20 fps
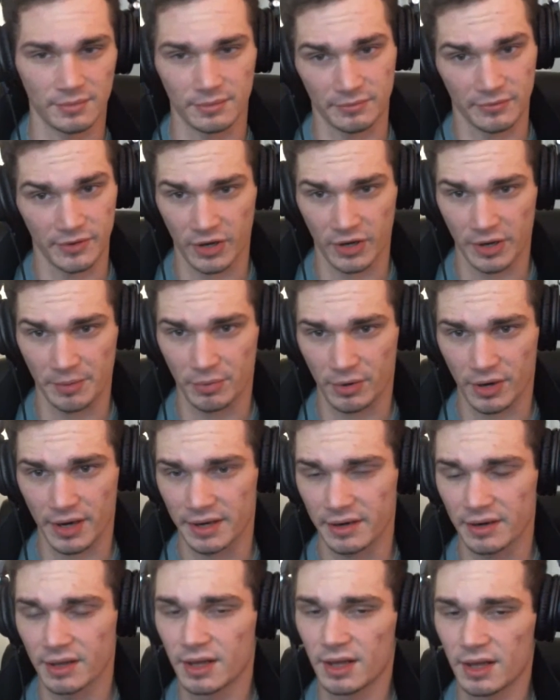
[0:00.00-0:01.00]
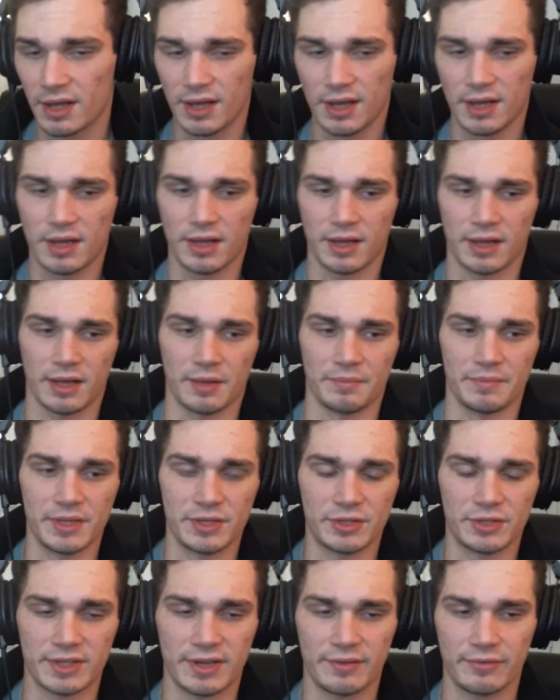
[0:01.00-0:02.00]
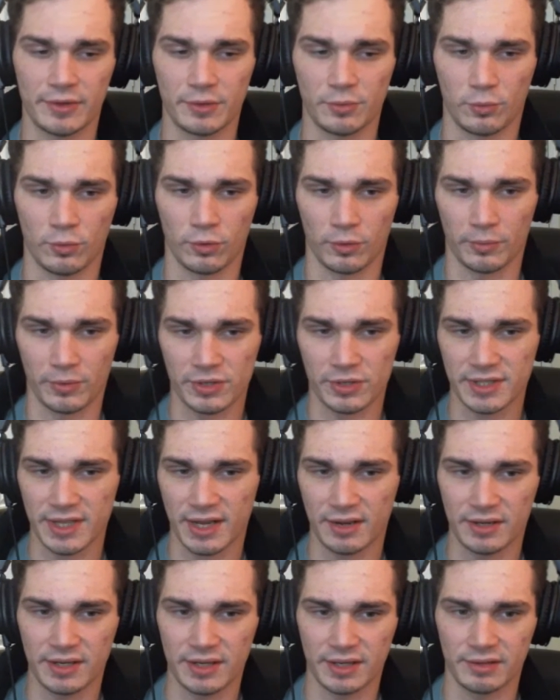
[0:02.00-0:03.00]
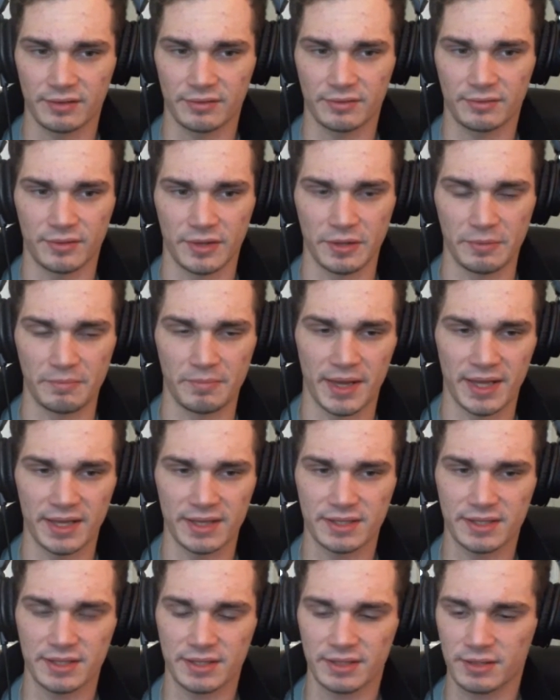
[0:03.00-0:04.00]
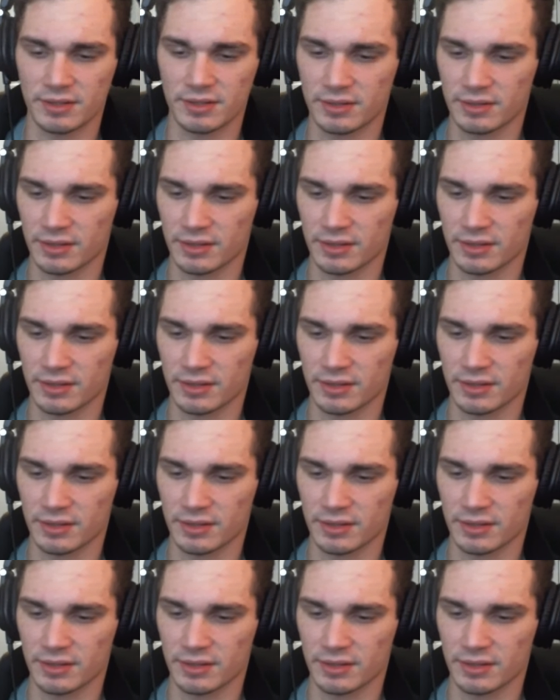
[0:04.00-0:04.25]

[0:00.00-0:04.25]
very bright. These are definitely warmer sounding. The bass,